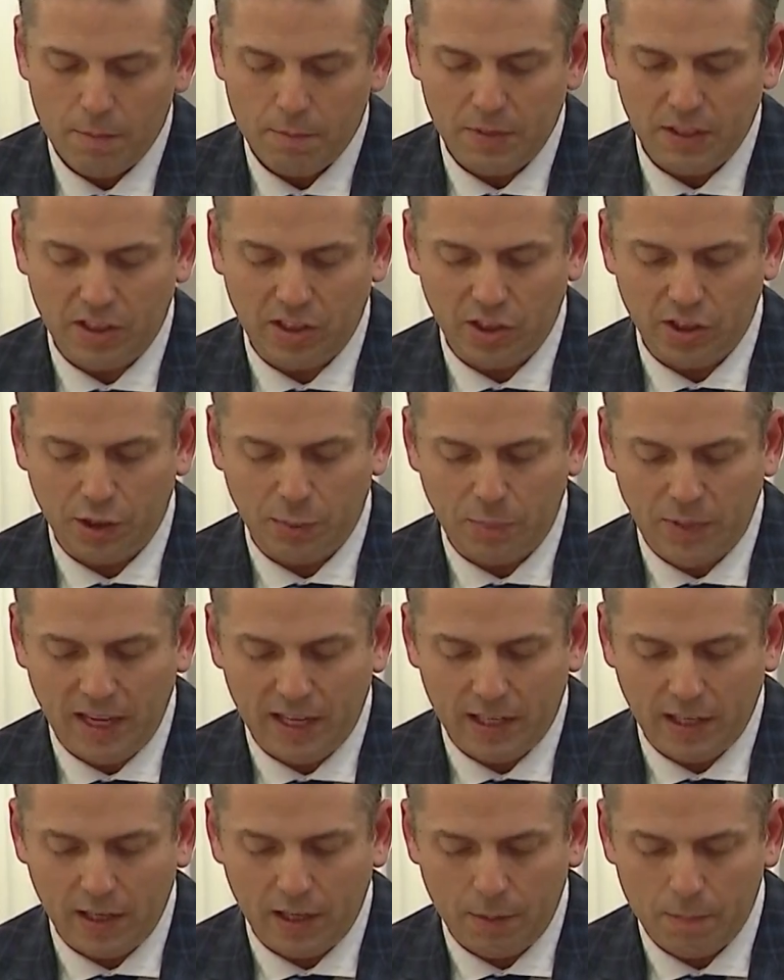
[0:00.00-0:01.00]
Mr.
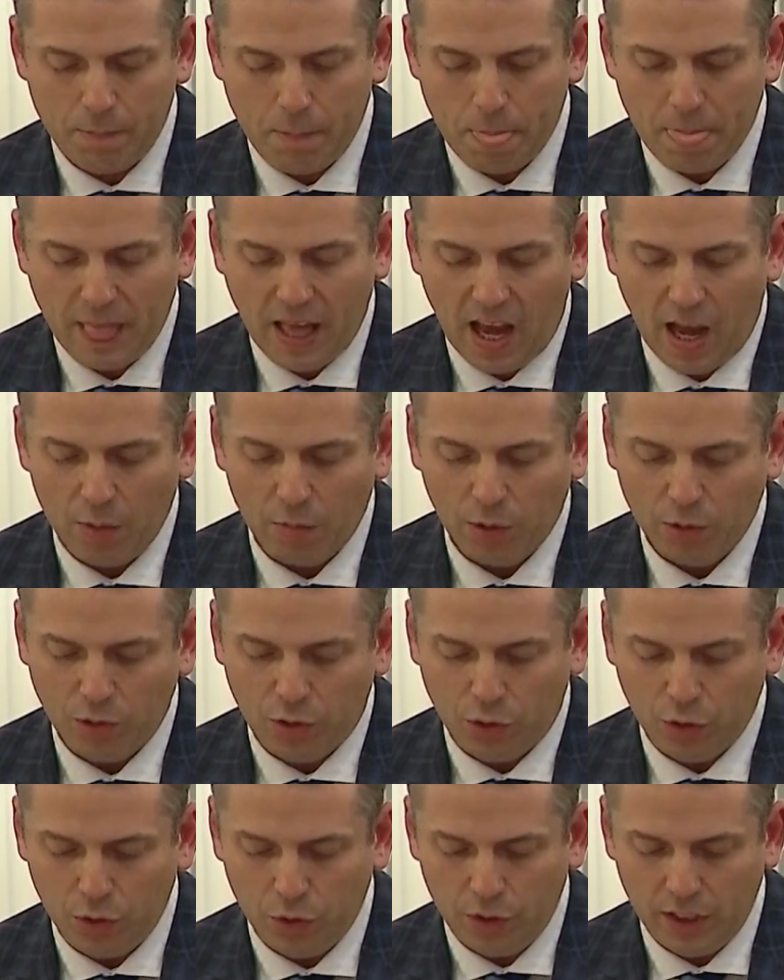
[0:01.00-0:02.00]
Speaker, I will
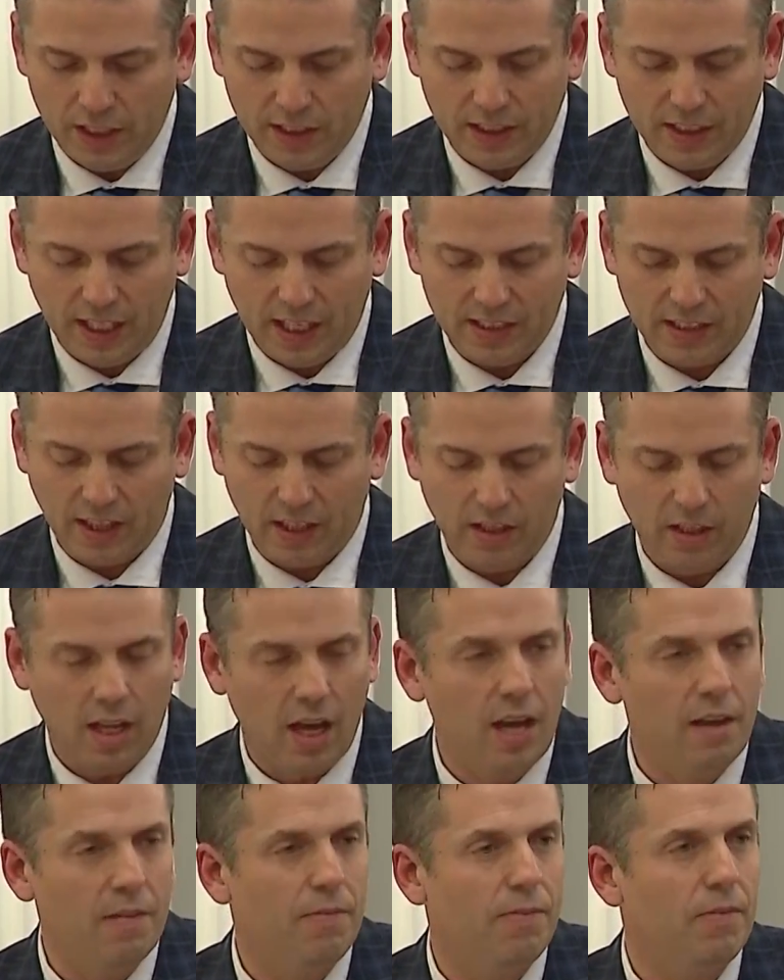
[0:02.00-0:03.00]
do this as a
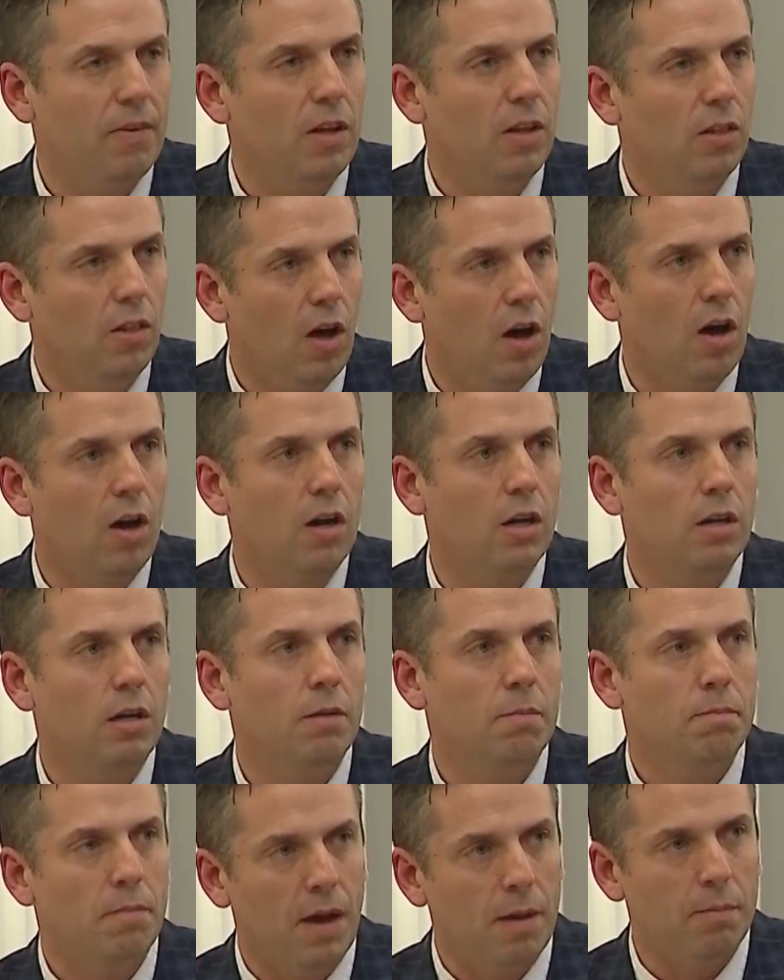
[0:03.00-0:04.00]
lifelong
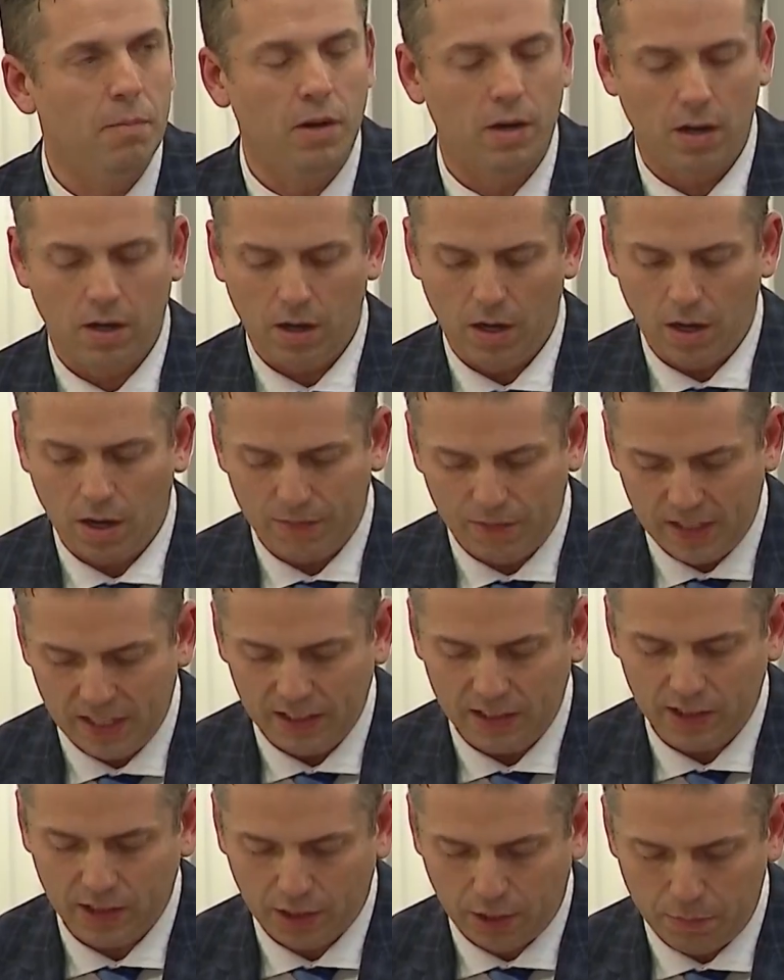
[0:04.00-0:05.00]
member of
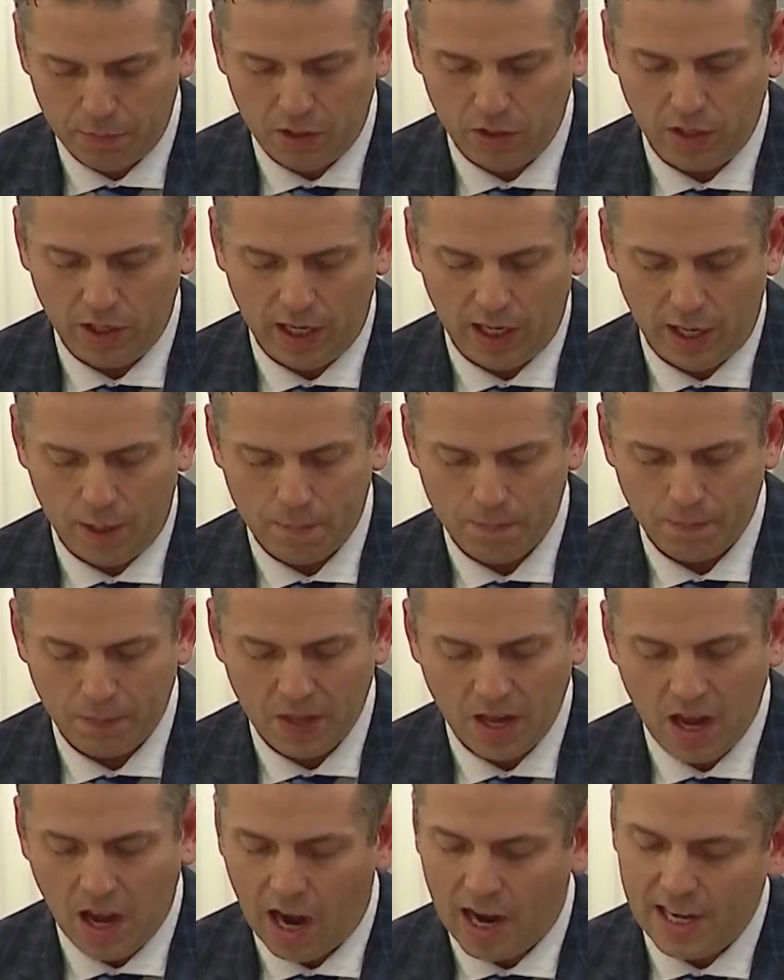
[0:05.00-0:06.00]
this community.
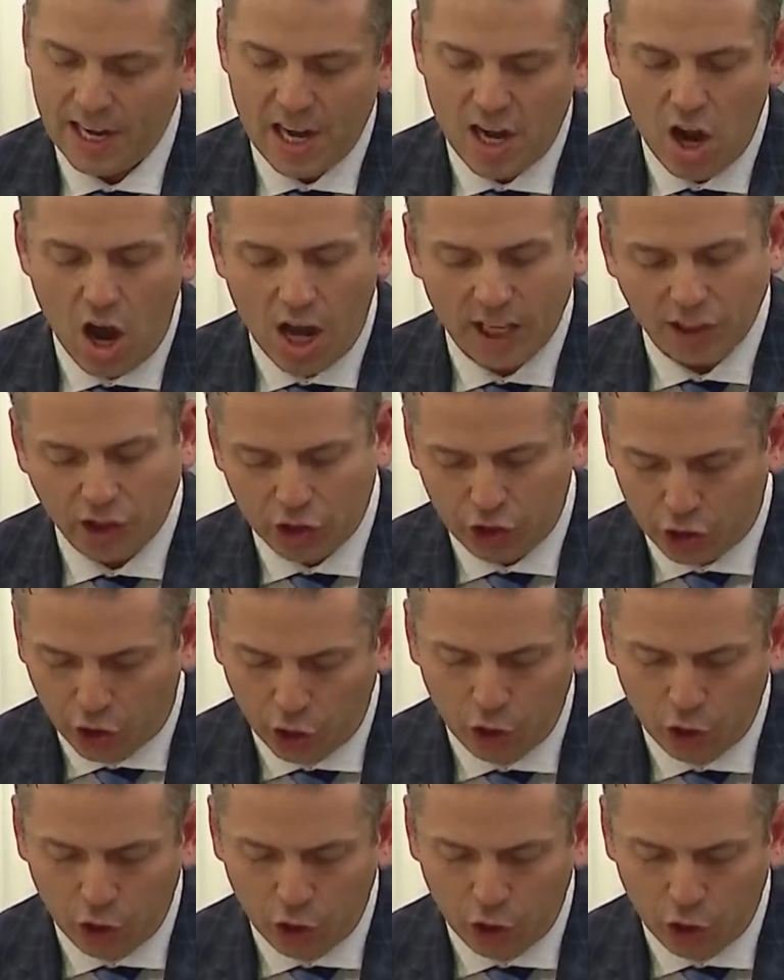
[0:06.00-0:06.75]
I did not